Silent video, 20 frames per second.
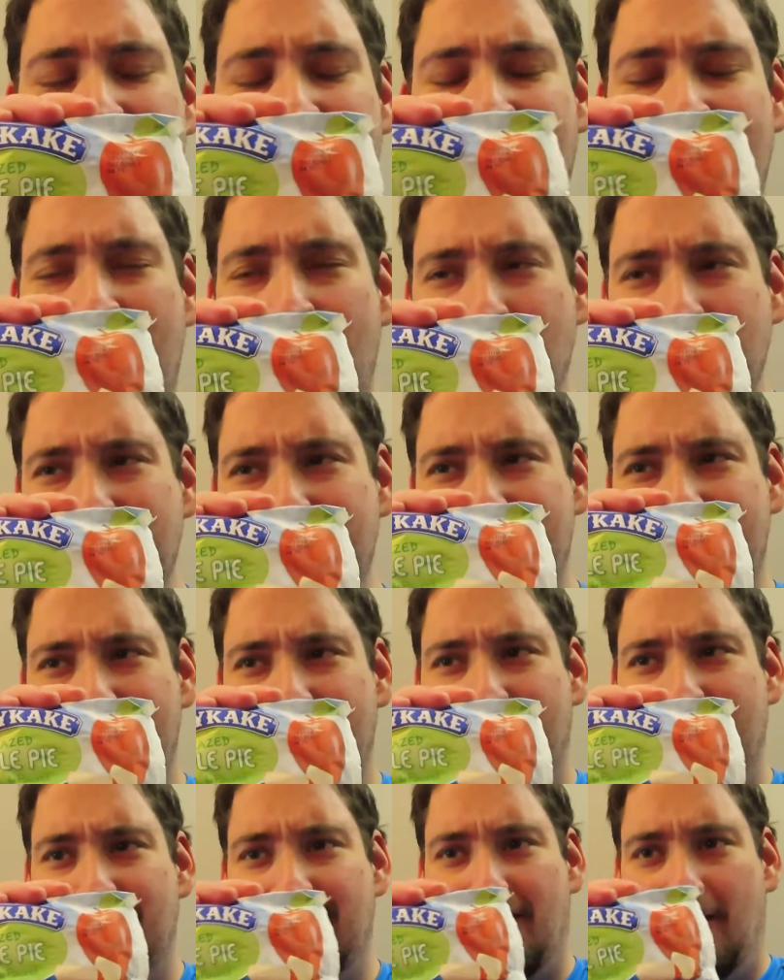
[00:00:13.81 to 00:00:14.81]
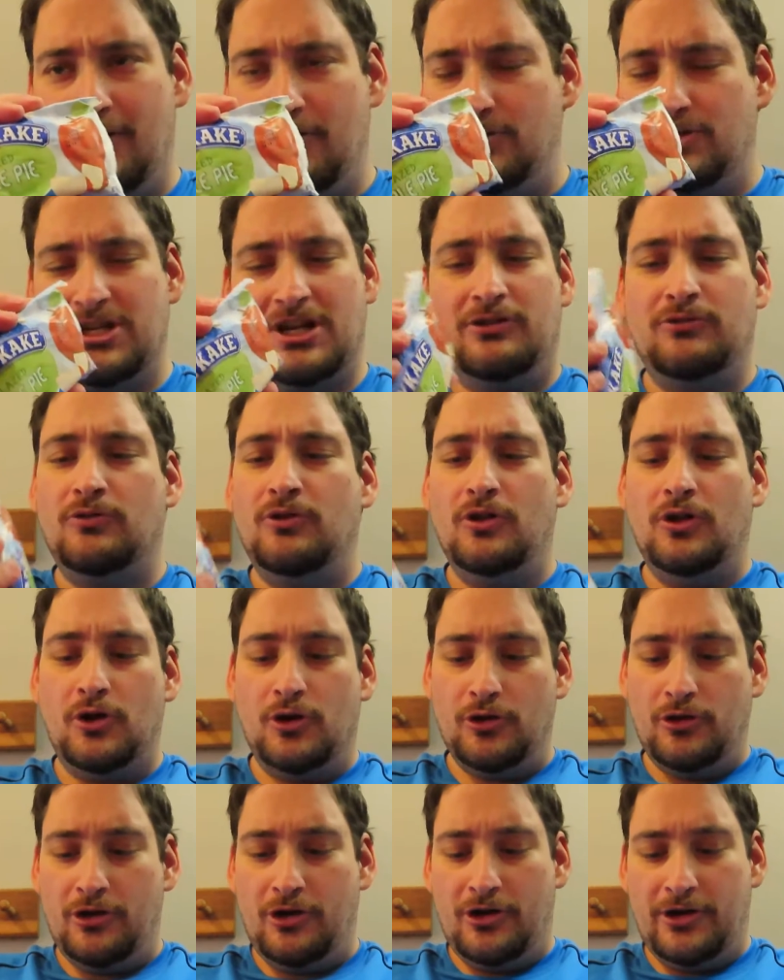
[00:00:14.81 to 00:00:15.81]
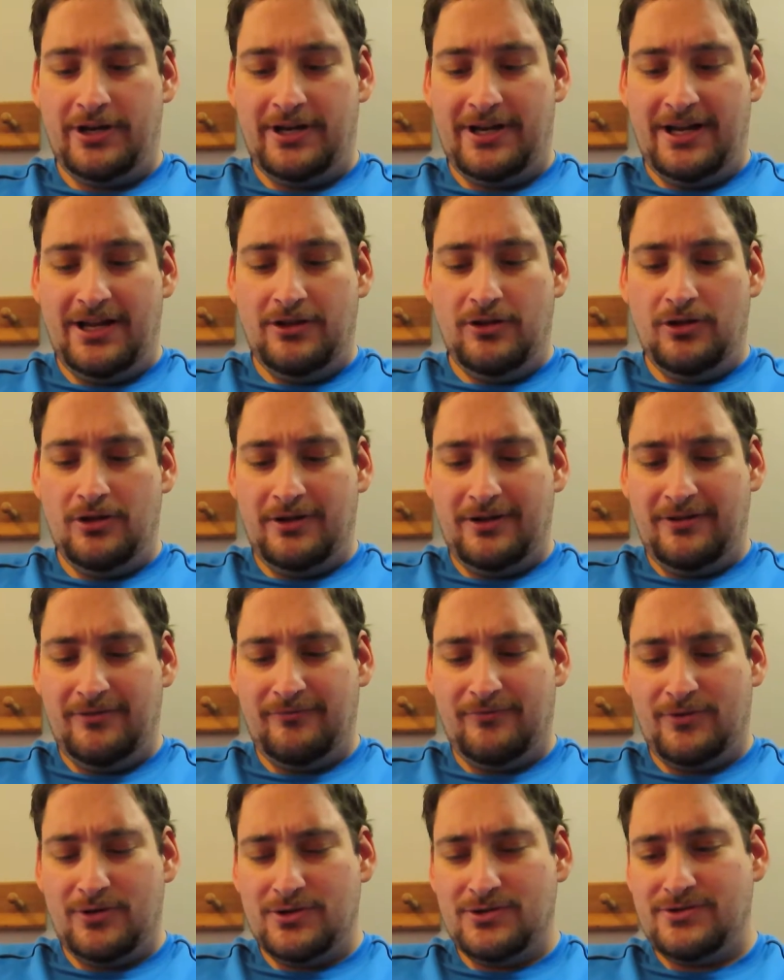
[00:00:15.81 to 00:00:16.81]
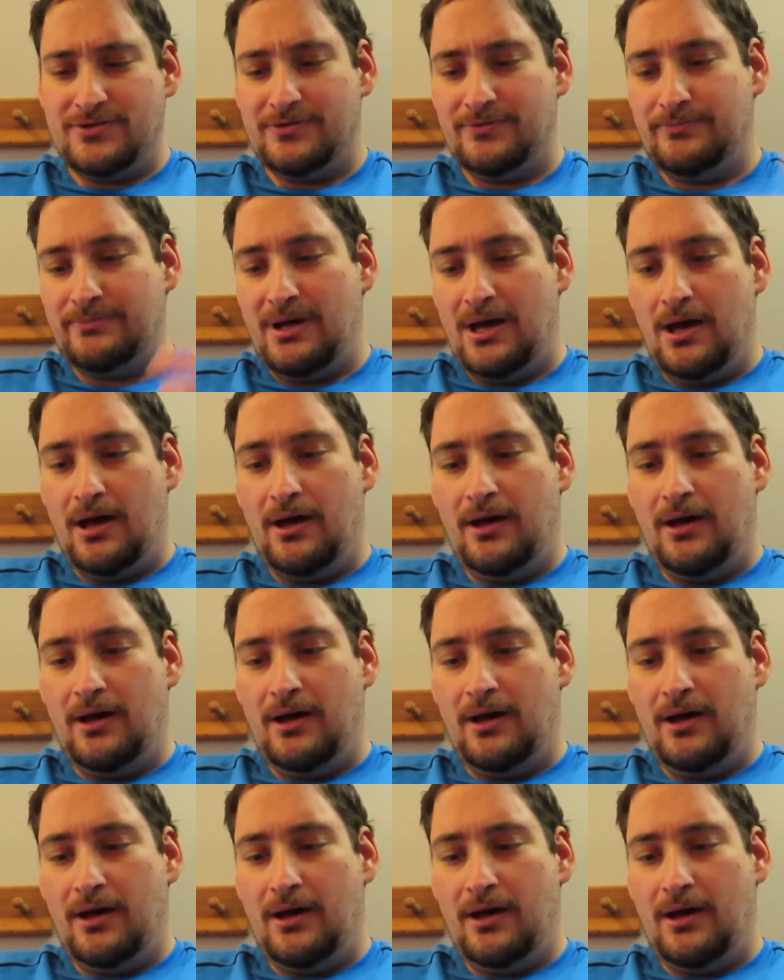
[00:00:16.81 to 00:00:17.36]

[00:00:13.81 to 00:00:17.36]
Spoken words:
And I was at Dollar General earlier today looking for some